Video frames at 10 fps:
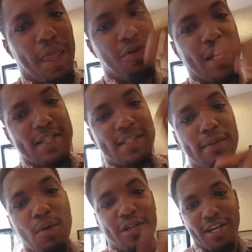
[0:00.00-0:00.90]
you can
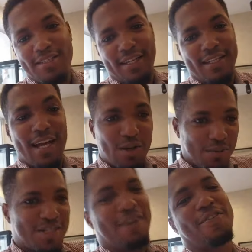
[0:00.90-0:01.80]
still book your ticket and
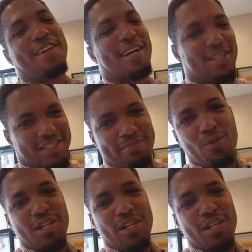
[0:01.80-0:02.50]
come to Africa and get